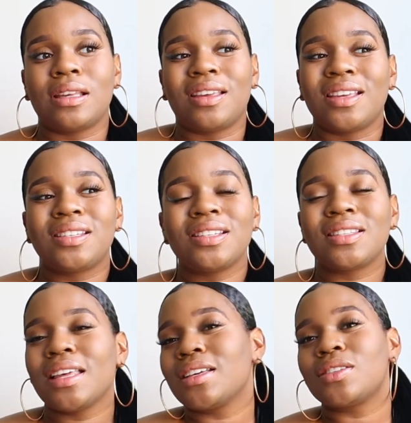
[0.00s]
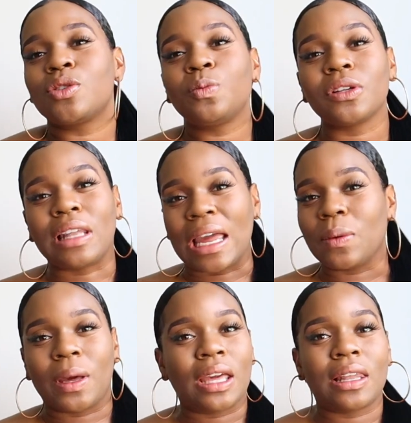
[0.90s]
it's just like super
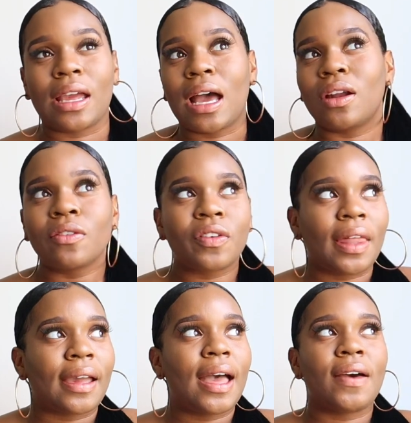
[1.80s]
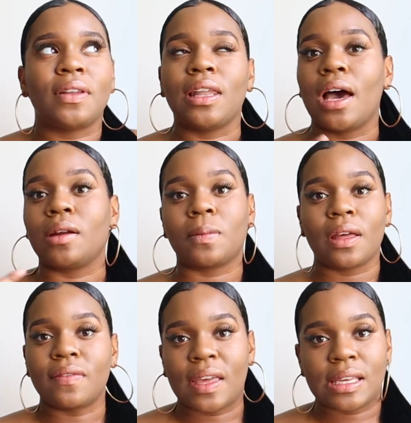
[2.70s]
lightweight. Like, I don't feel like I have a lot on
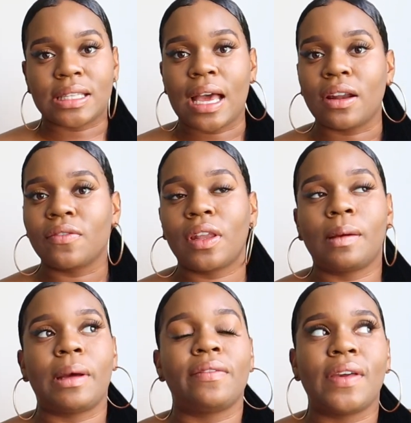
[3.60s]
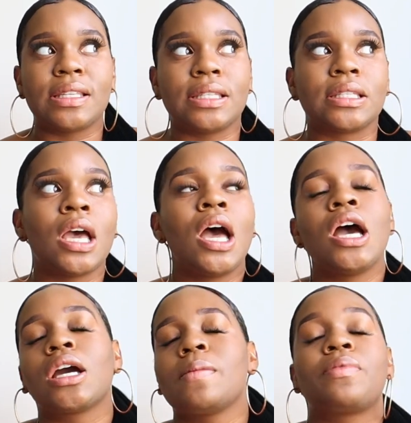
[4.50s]
my face. I don't feel like my face is
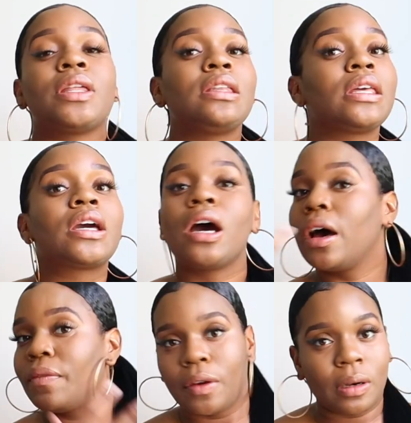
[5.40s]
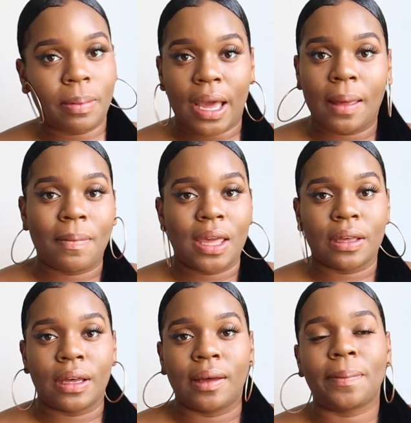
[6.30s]
completely covered by
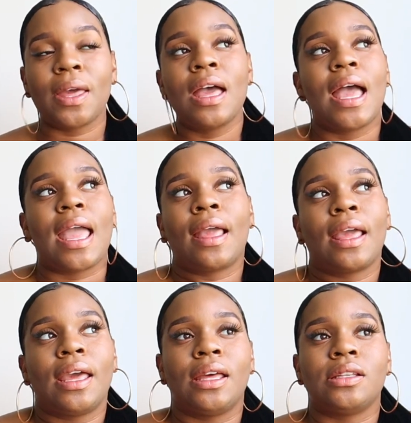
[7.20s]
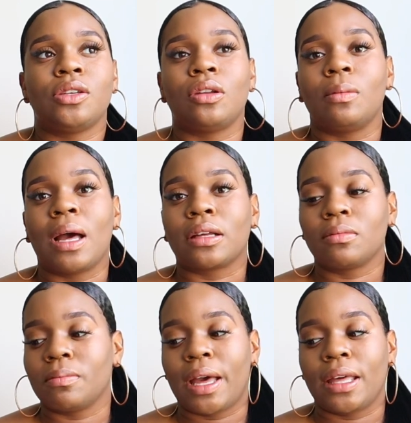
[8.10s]
makeup and, you know,
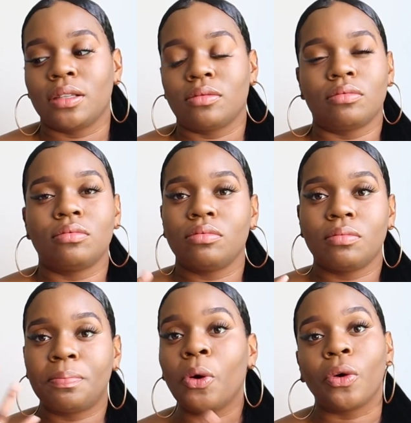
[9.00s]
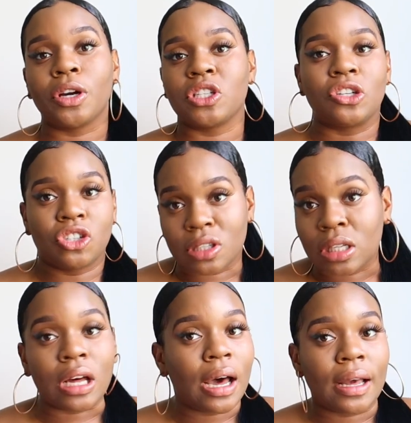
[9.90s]
my pores are just
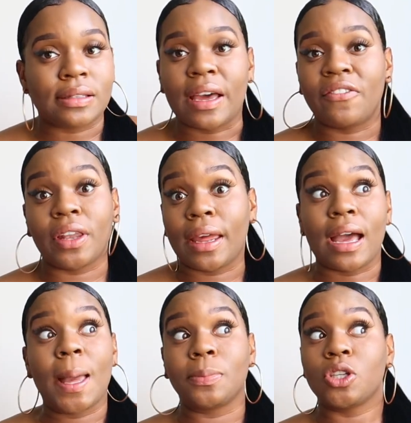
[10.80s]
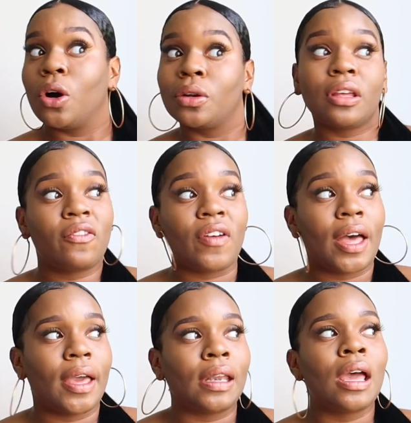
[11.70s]
clogged. I feel like I'm totally
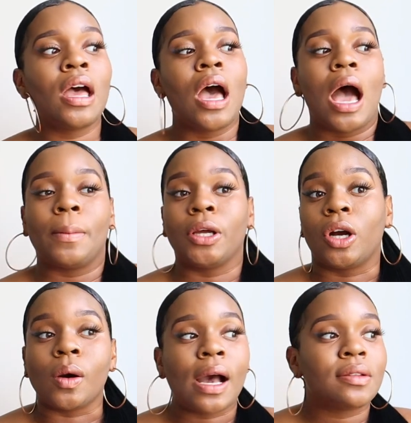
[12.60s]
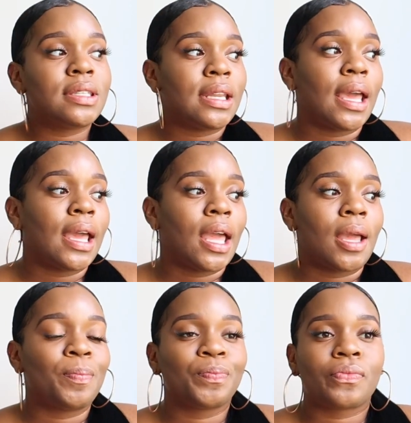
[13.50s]
fine. I'm gonna go out today.